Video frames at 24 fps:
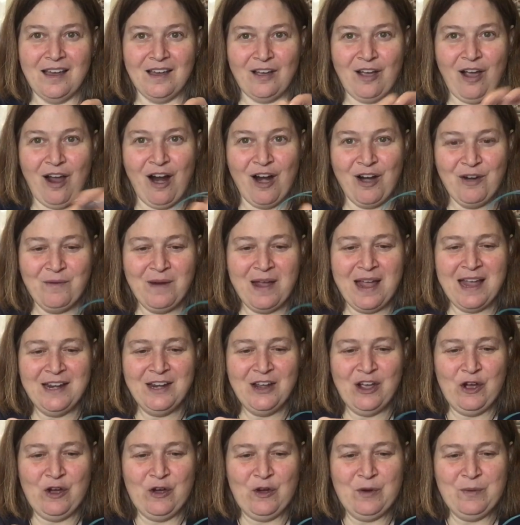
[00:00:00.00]
car ride
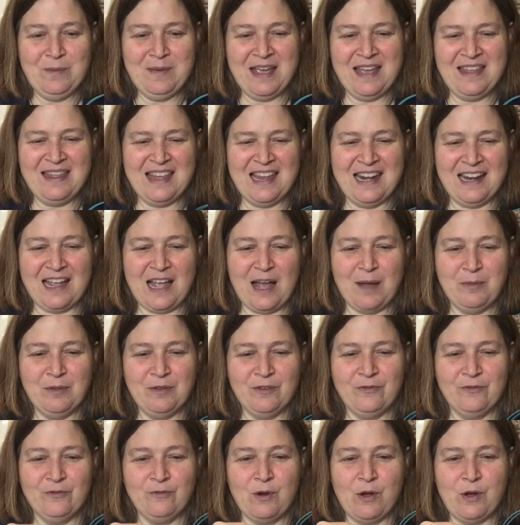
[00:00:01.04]
home, and then a couple
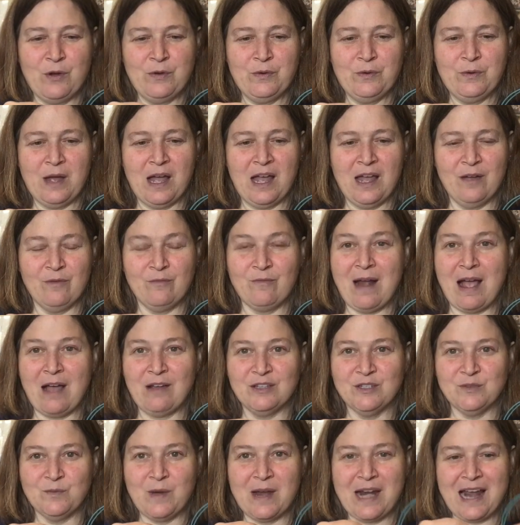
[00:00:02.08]
of
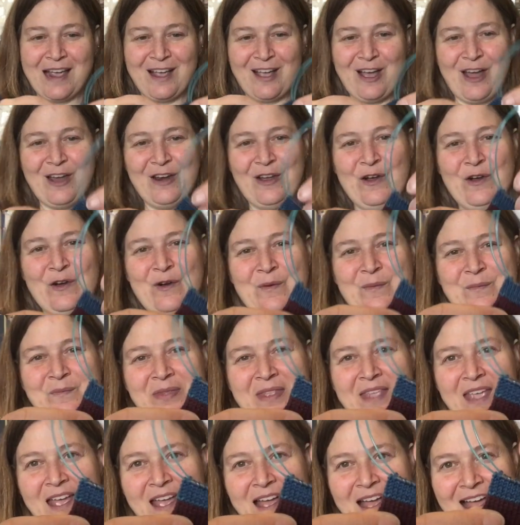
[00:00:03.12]
rounds when I got home,
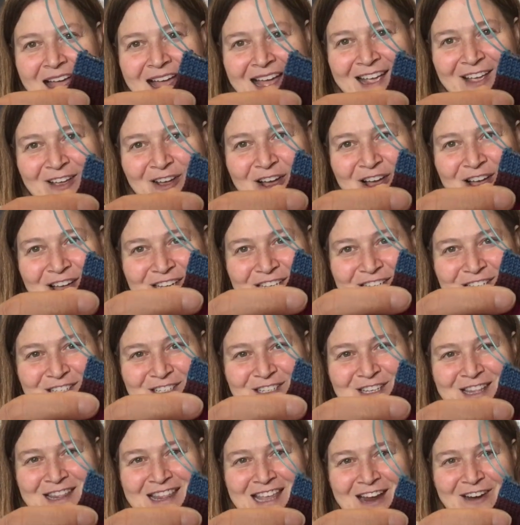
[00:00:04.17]
I got
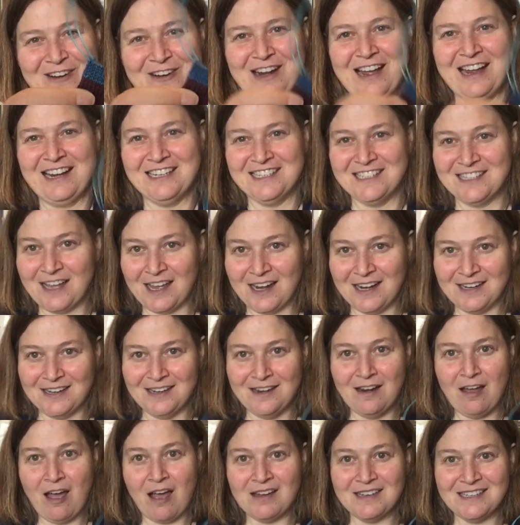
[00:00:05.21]
to there, and I decided
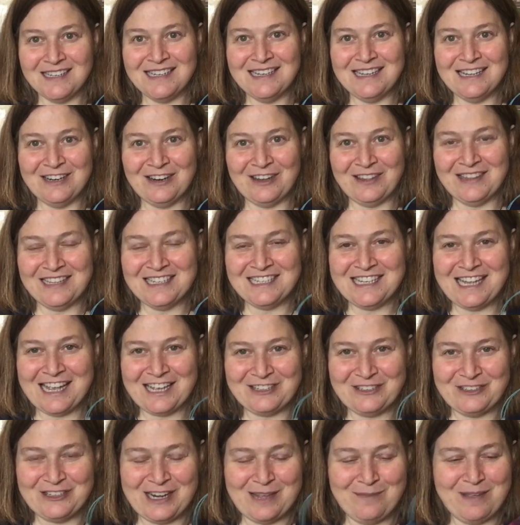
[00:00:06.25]
not to knit on this
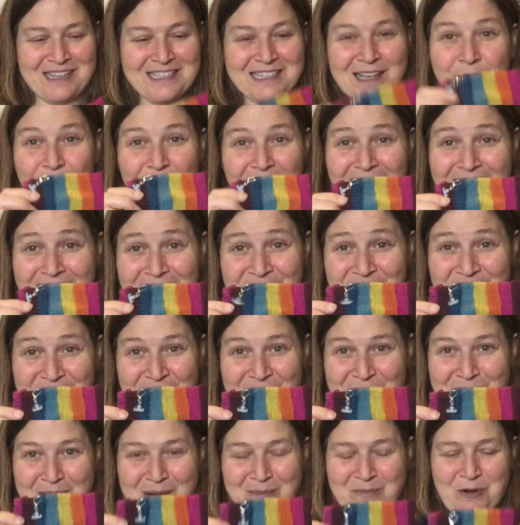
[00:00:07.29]
yesterday because I wanted to
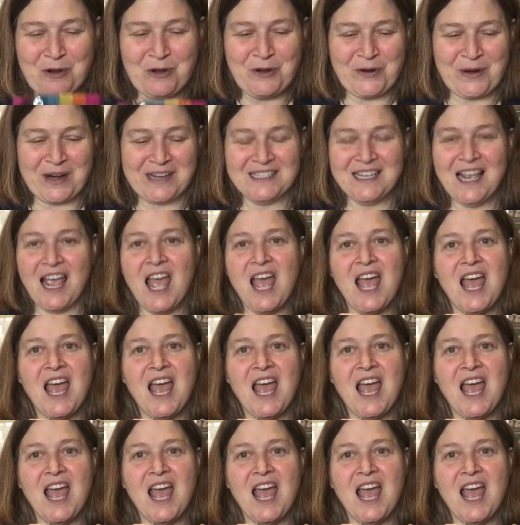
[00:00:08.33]
share my progress.